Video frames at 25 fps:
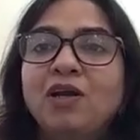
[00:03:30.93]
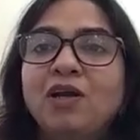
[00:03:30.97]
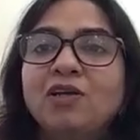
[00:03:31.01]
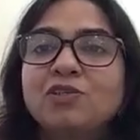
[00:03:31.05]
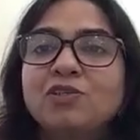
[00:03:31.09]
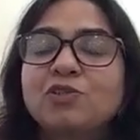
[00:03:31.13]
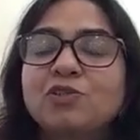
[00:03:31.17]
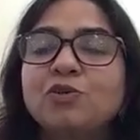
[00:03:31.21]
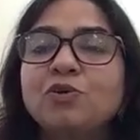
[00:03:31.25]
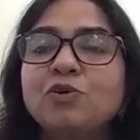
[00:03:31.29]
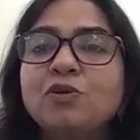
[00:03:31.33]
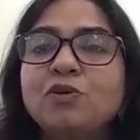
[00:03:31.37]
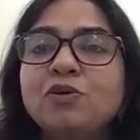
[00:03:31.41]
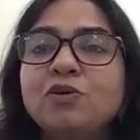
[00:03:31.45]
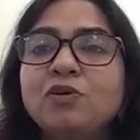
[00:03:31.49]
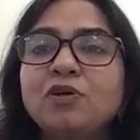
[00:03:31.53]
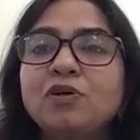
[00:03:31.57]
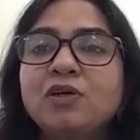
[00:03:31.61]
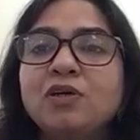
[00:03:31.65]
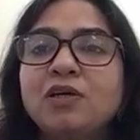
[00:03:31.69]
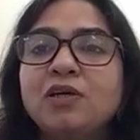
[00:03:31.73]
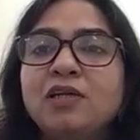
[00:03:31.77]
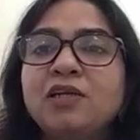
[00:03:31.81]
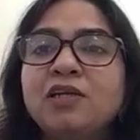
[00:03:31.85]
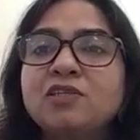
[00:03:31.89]

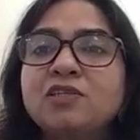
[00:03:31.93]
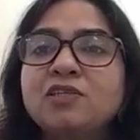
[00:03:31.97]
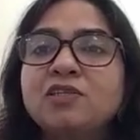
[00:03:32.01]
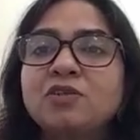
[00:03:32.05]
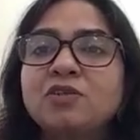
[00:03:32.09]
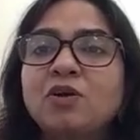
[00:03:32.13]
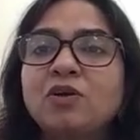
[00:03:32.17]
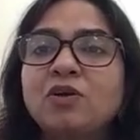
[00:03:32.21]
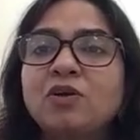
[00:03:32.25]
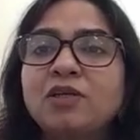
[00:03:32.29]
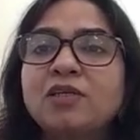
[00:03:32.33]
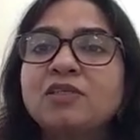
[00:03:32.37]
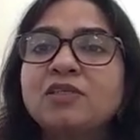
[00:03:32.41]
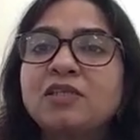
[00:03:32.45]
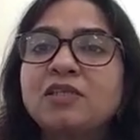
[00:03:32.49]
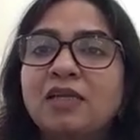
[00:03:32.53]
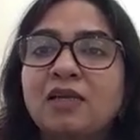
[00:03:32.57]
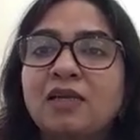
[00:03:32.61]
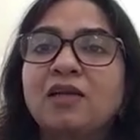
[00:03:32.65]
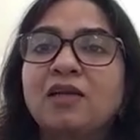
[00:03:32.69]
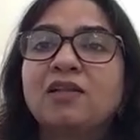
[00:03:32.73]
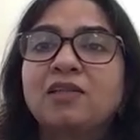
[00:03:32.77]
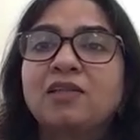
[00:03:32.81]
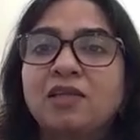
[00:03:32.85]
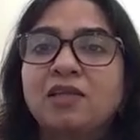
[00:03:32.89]
So it's not a single